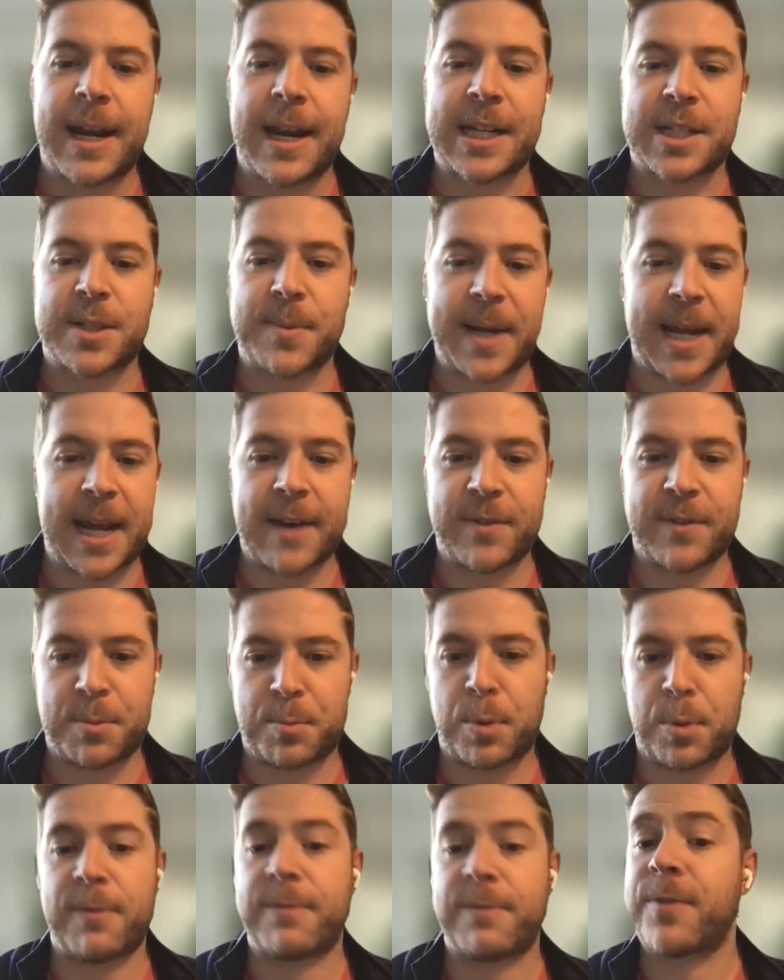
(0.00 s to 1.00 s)
Next, we have
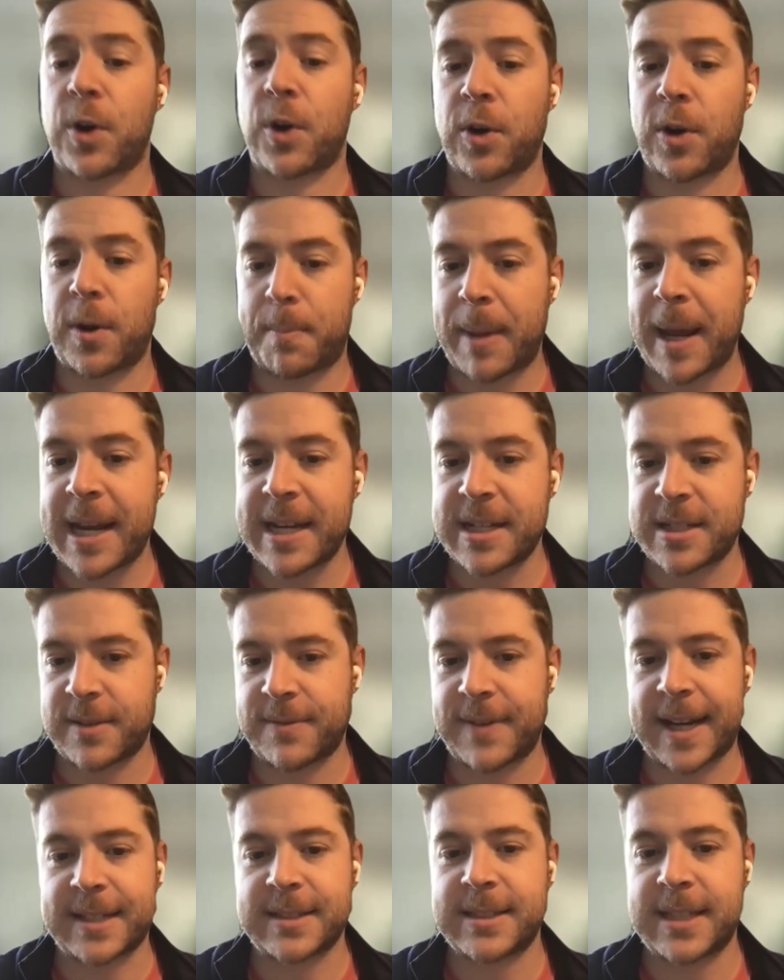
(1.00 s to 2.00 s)
the preferred pace
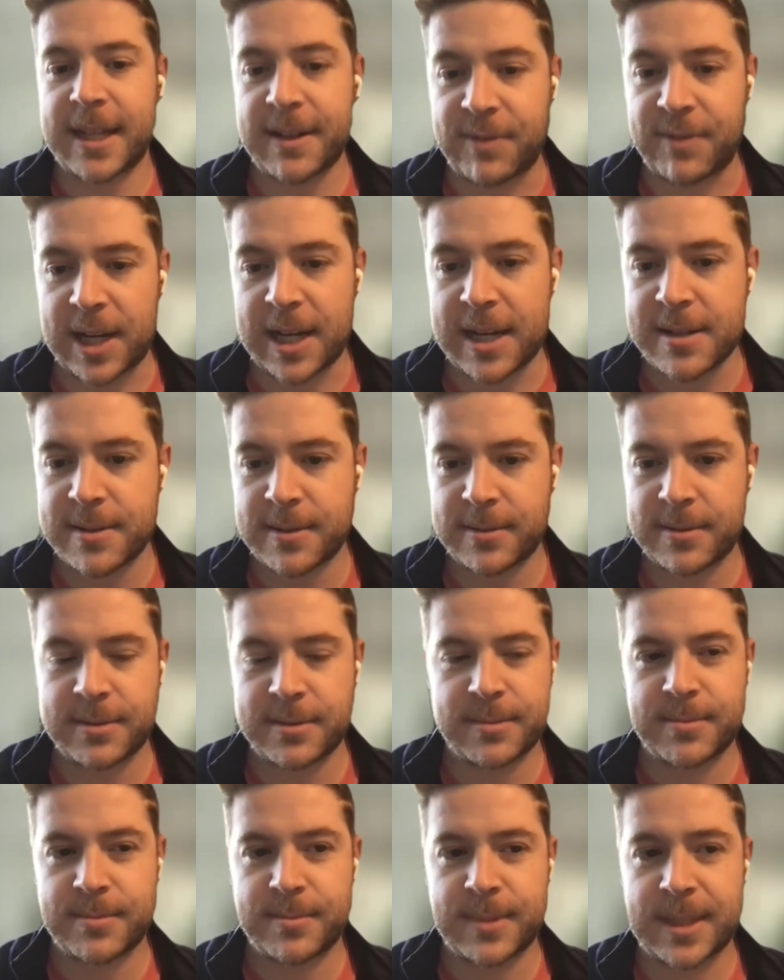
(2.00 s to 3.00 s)
of activity.
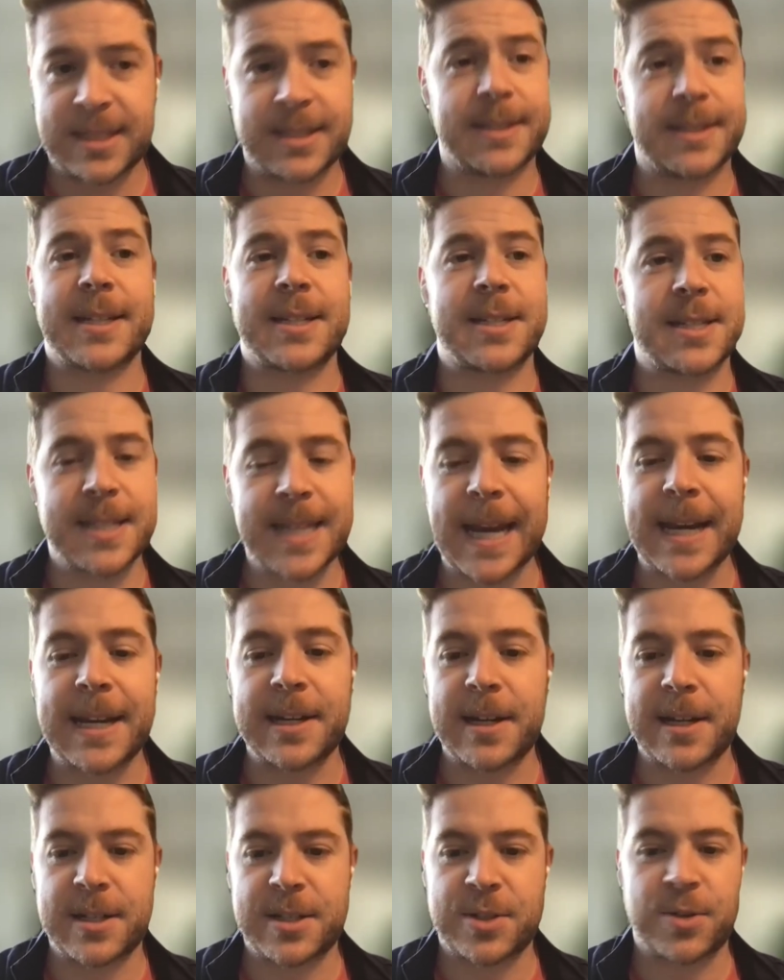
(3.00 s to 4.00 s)
This is the
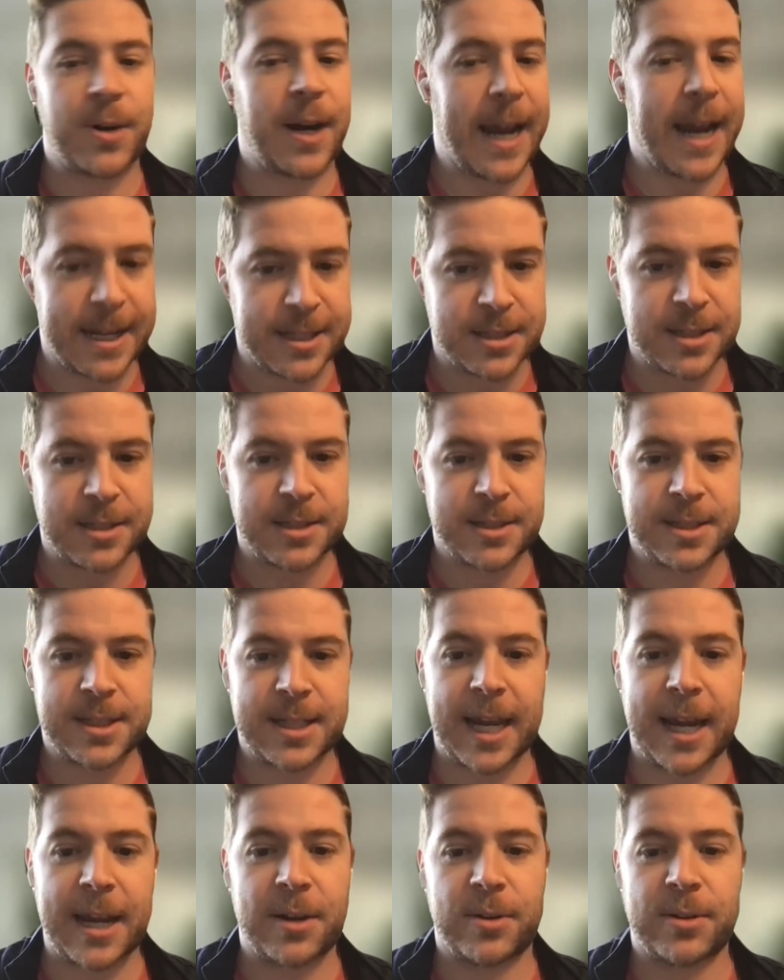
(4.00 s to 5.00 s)
steadiness or S
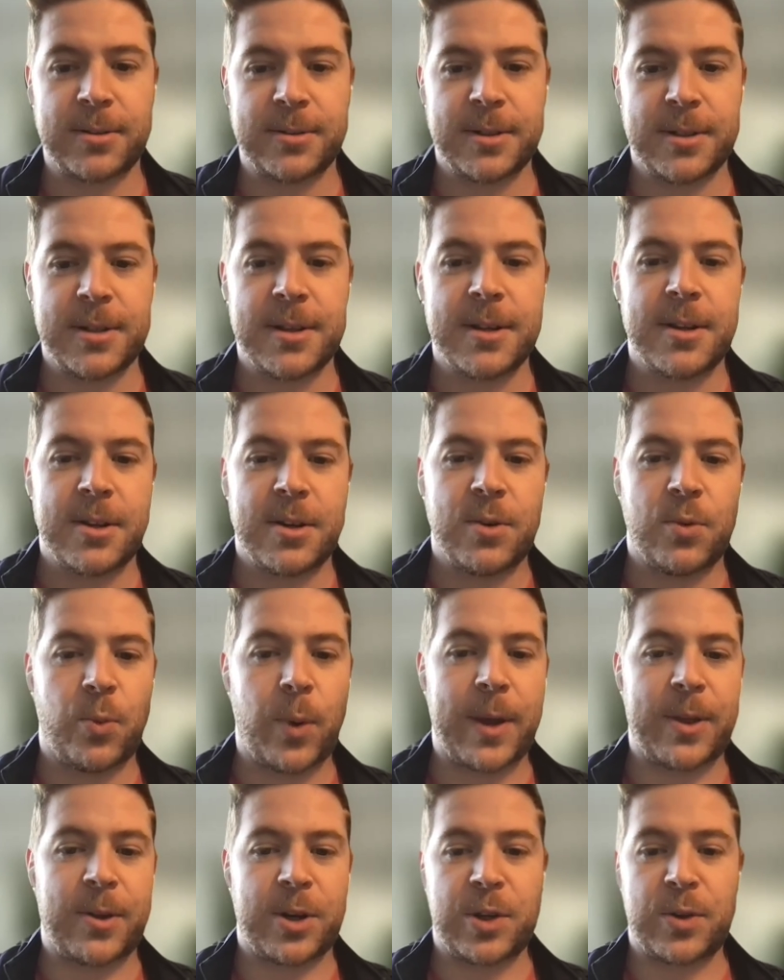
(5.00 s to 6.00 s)
scale,
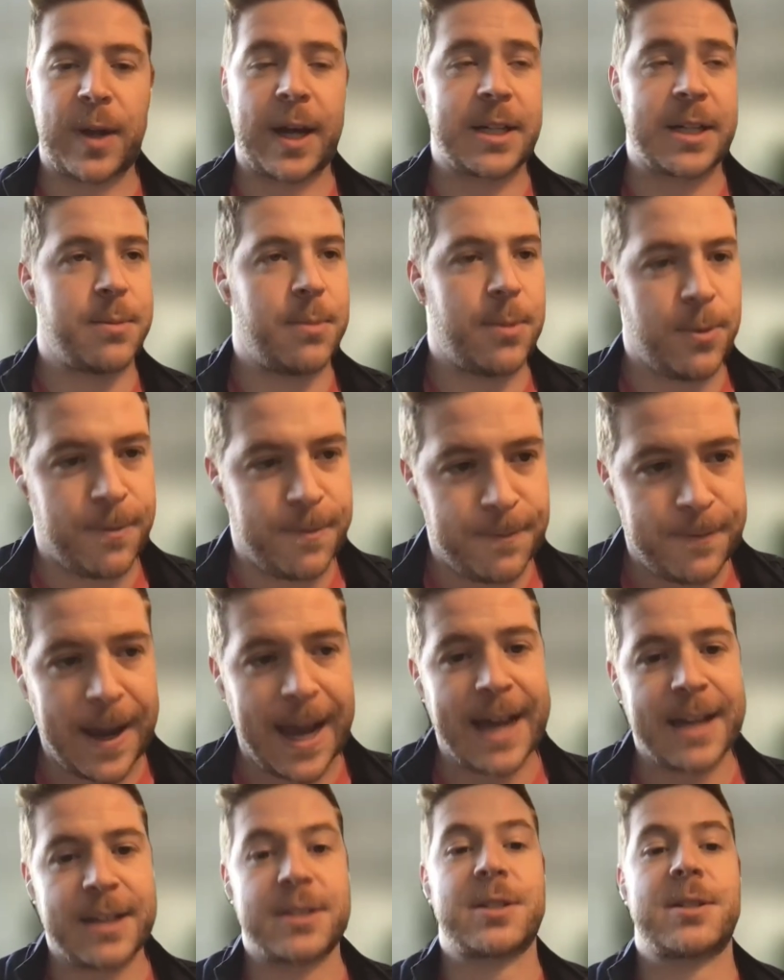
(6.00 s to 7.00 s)
whether you like to move
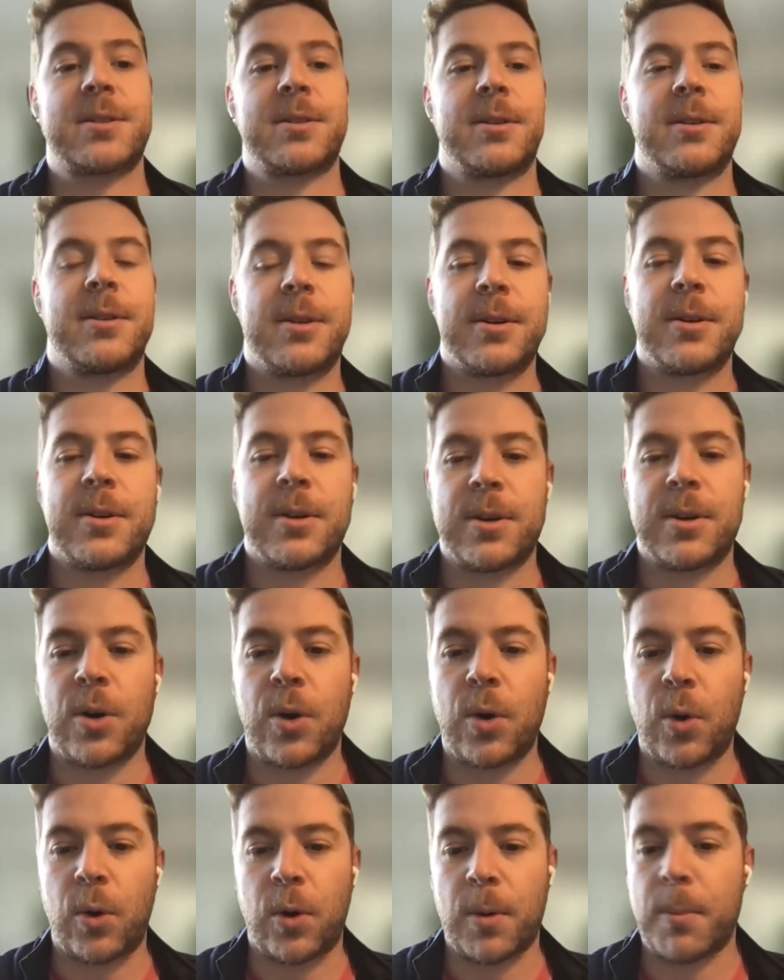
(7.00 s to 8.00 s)
fast
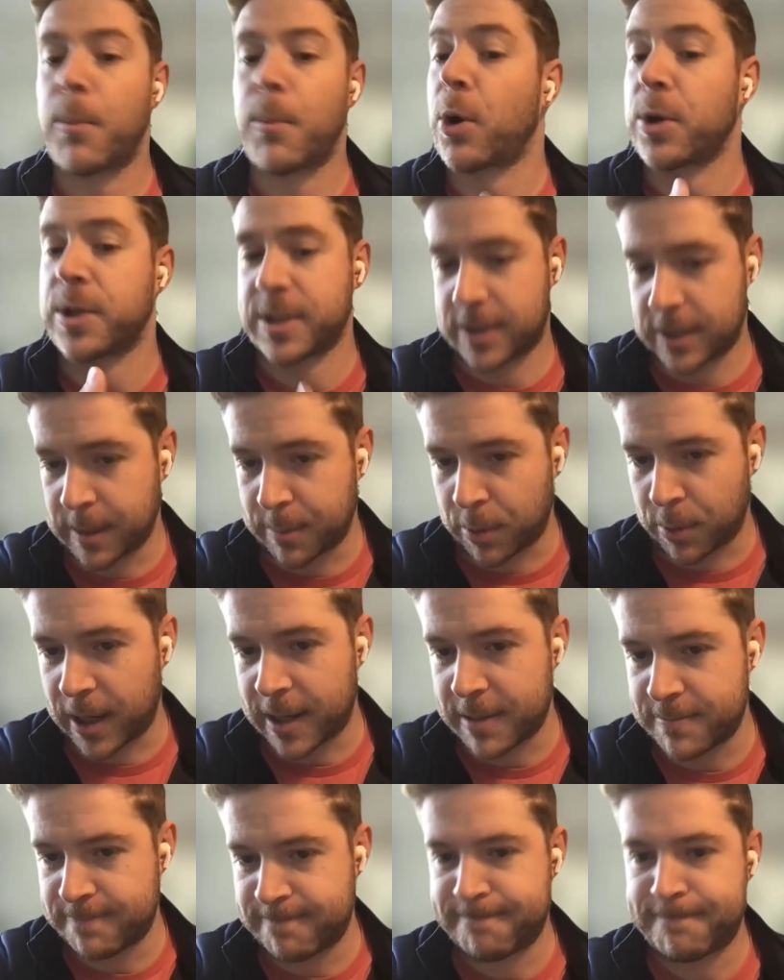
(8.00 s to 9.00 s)
or more
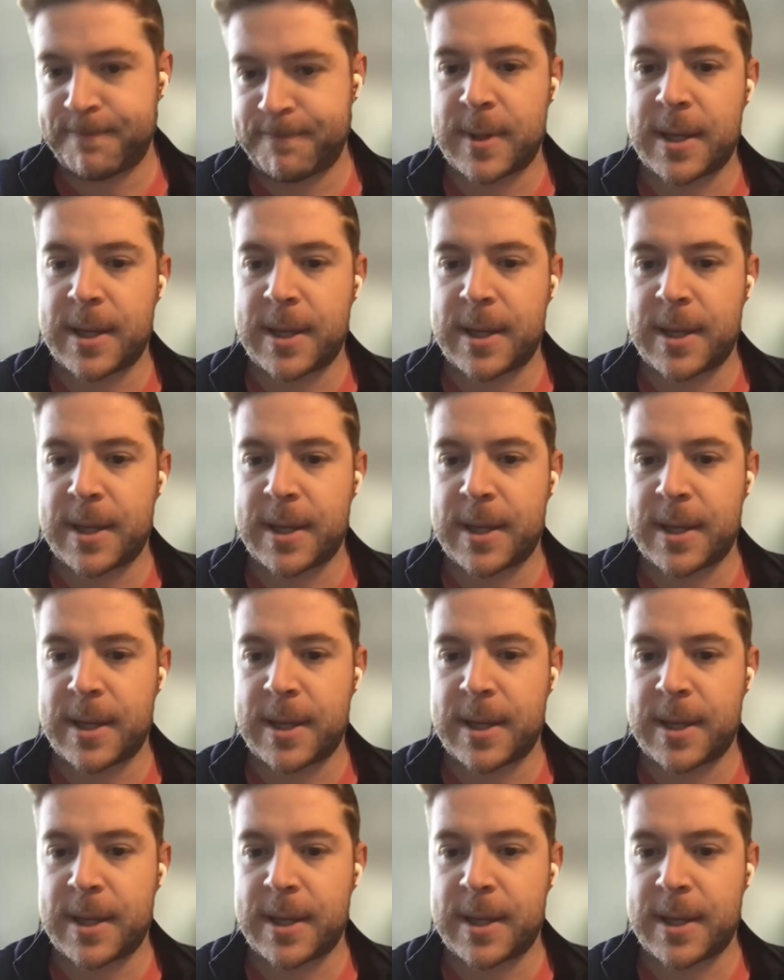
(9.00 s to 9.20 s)
deliberate.